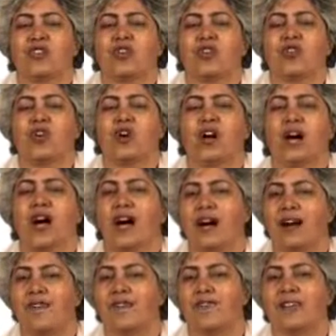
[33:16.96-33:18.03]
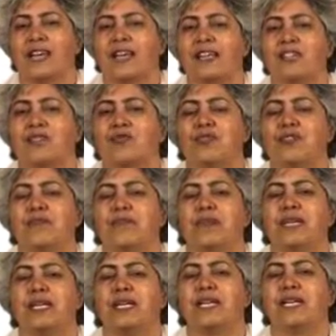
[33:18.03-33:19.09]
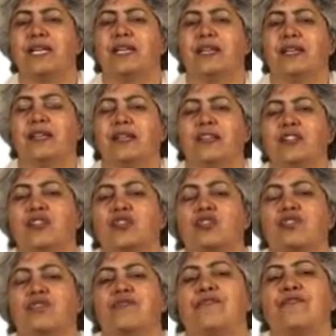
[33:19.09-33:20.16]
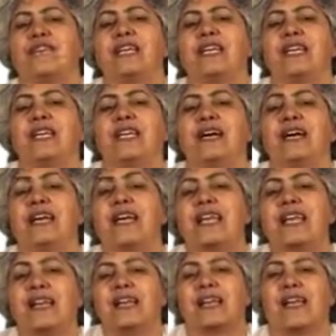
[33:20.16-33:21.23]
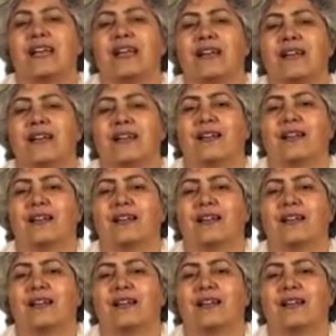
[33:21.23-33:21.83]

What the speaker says: So half light would be to reveal a little.